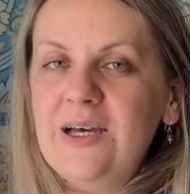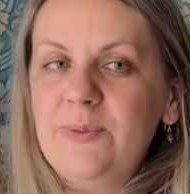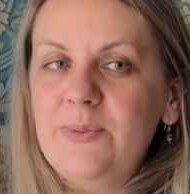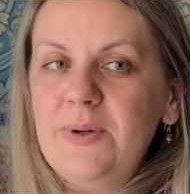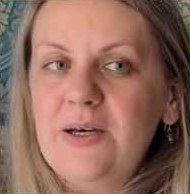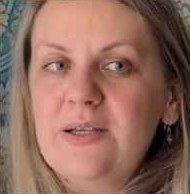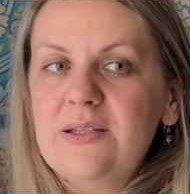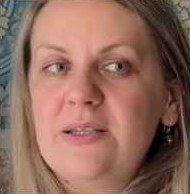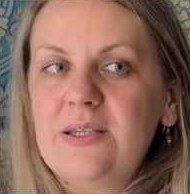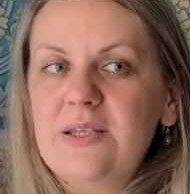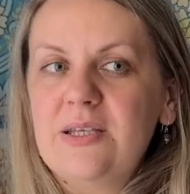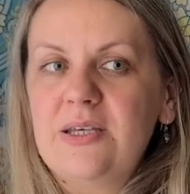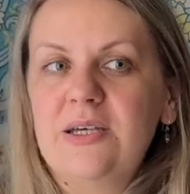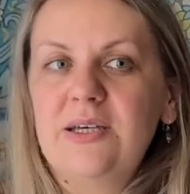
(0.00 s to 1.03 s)

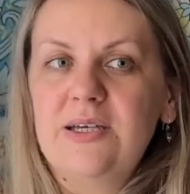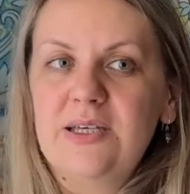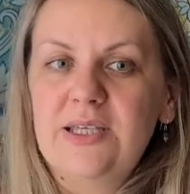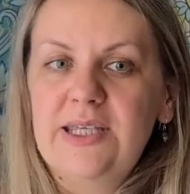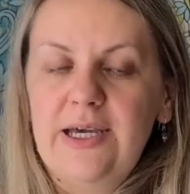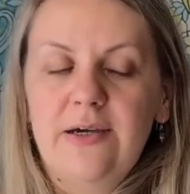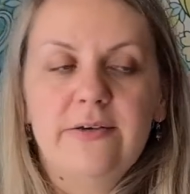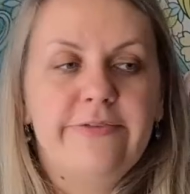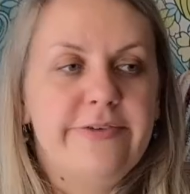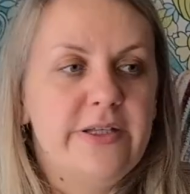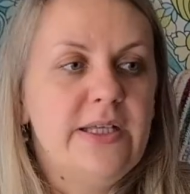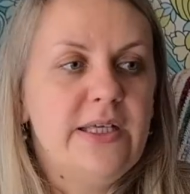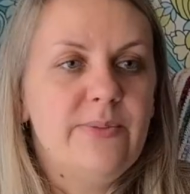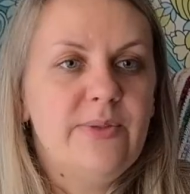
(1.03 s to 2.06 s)
But yeah,
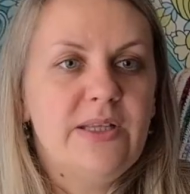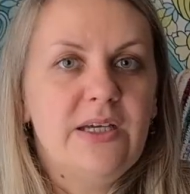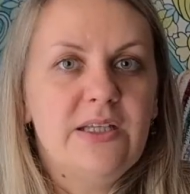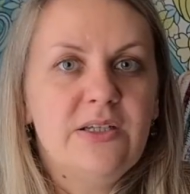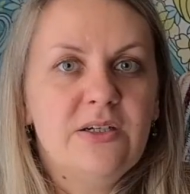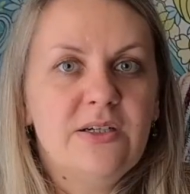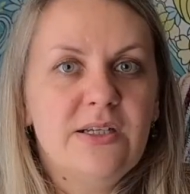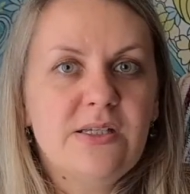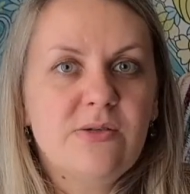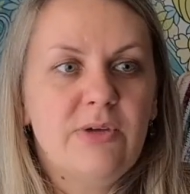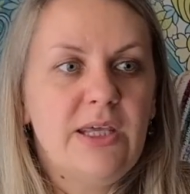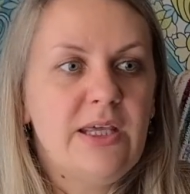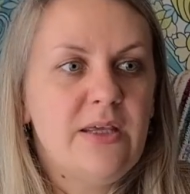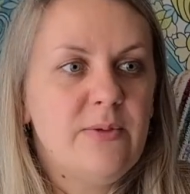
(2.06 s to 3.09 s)
feeling a bit lighter this
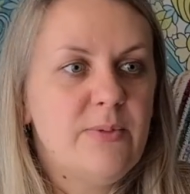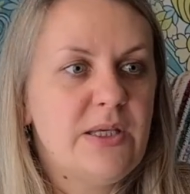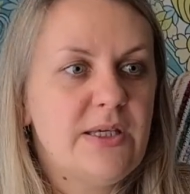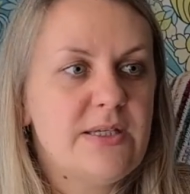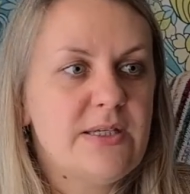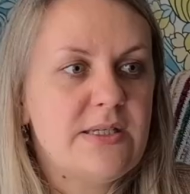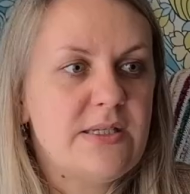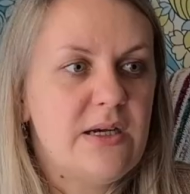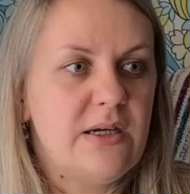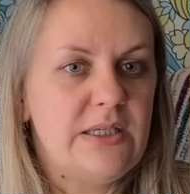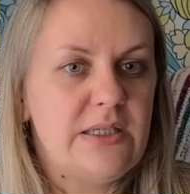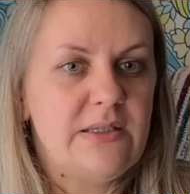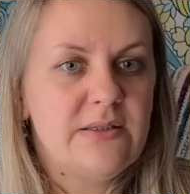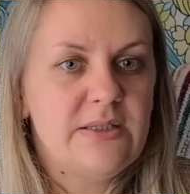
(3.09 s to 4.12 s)
week because
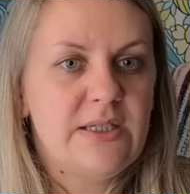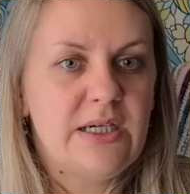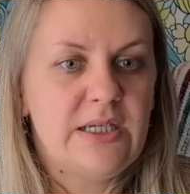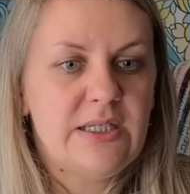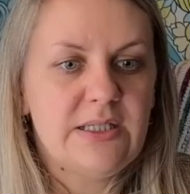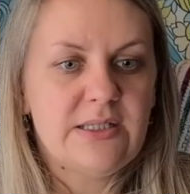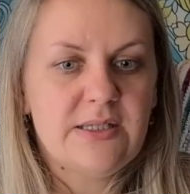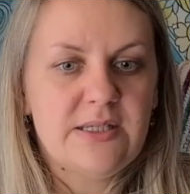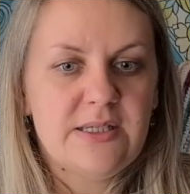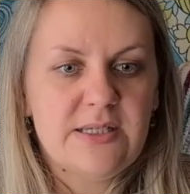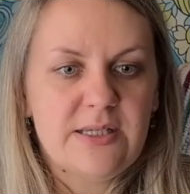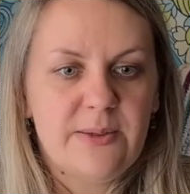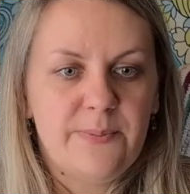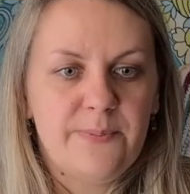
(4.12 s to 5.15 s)
I did
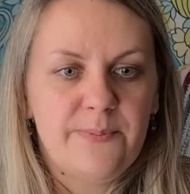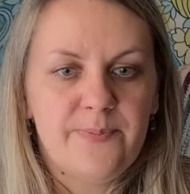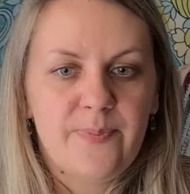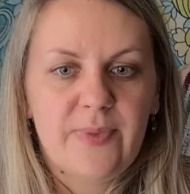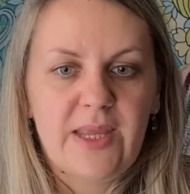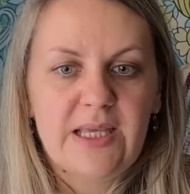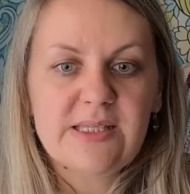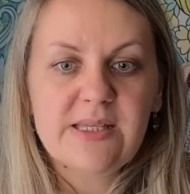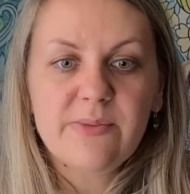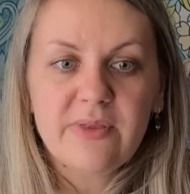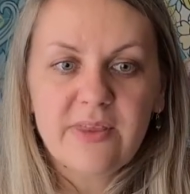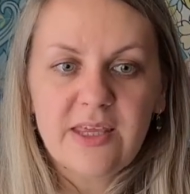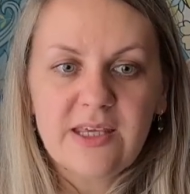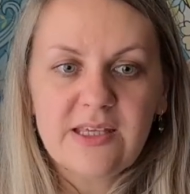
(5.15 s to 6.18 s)
some
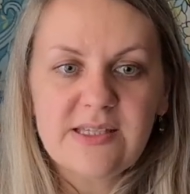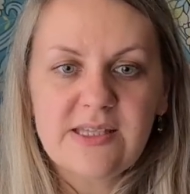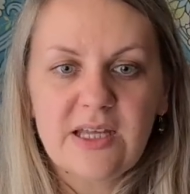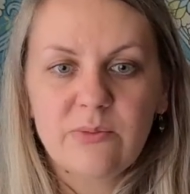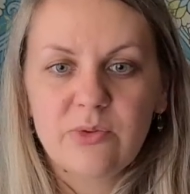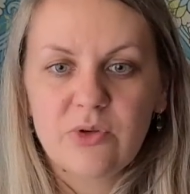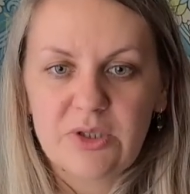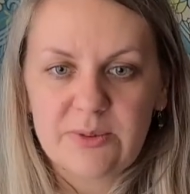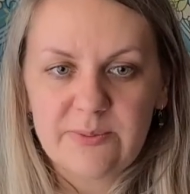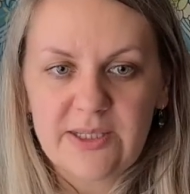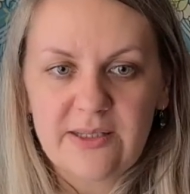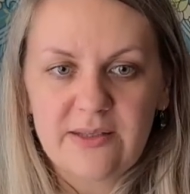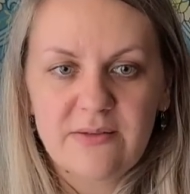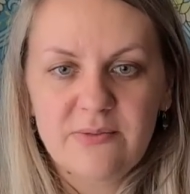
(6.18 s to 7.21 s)
things that brought
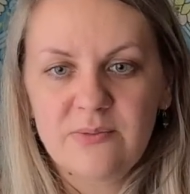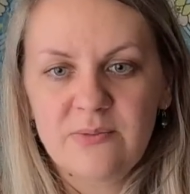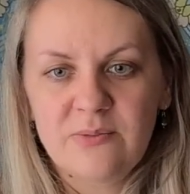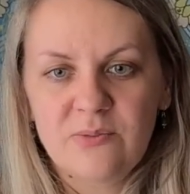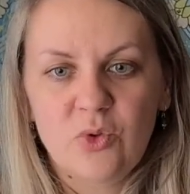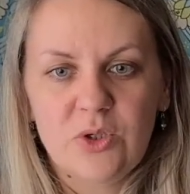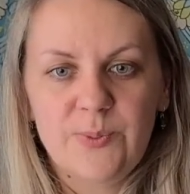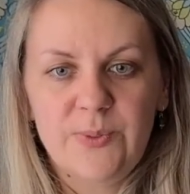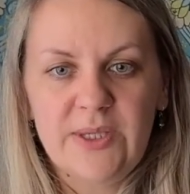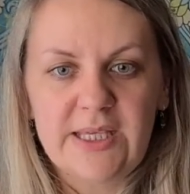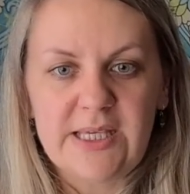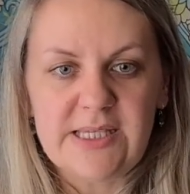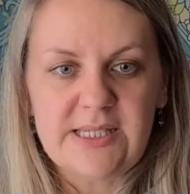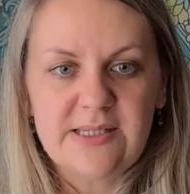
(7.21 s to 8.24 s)
me more
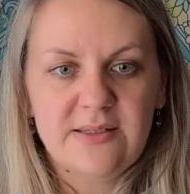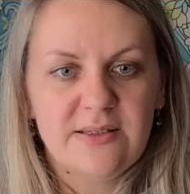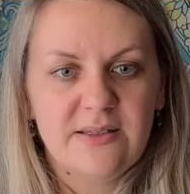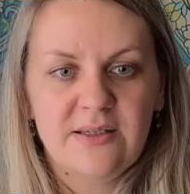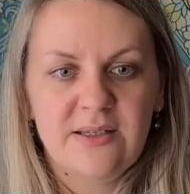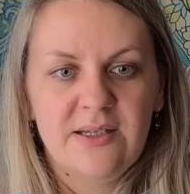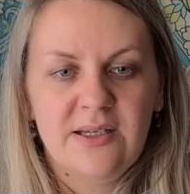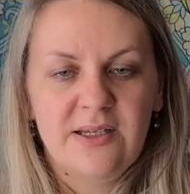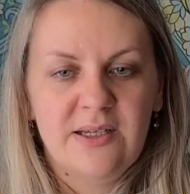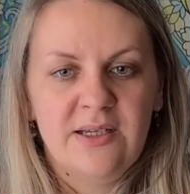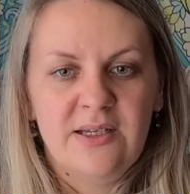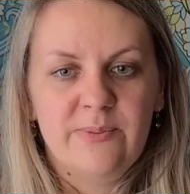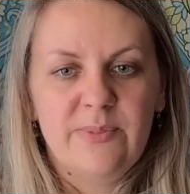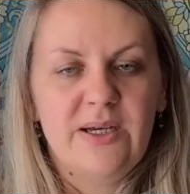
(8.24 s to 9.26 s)
peace.
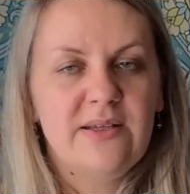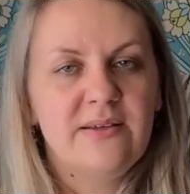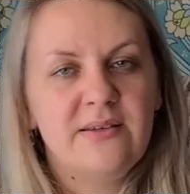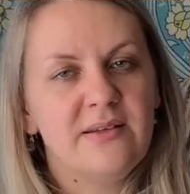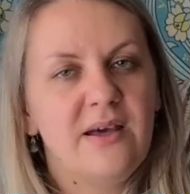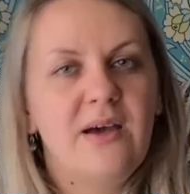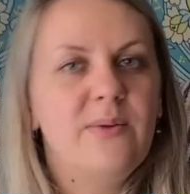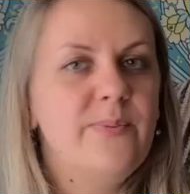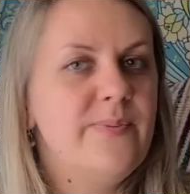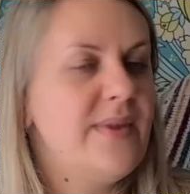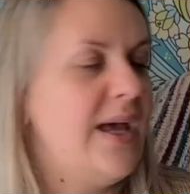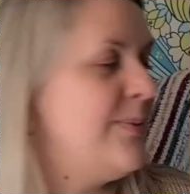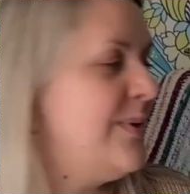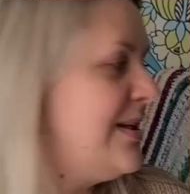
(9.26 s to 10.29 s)
But I'm
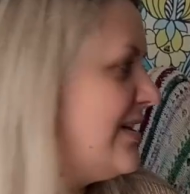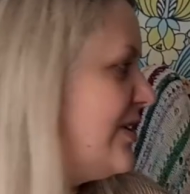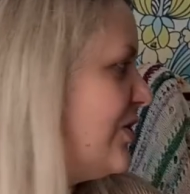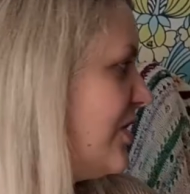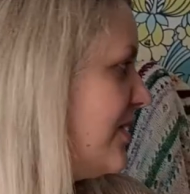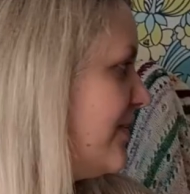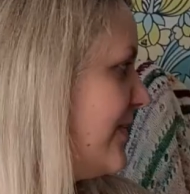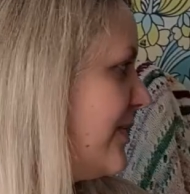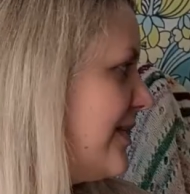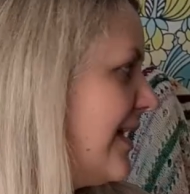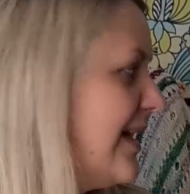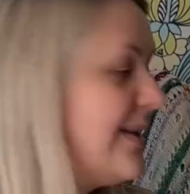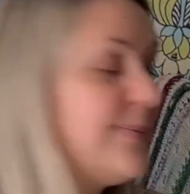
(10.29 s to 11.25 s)
not gonna talk about that.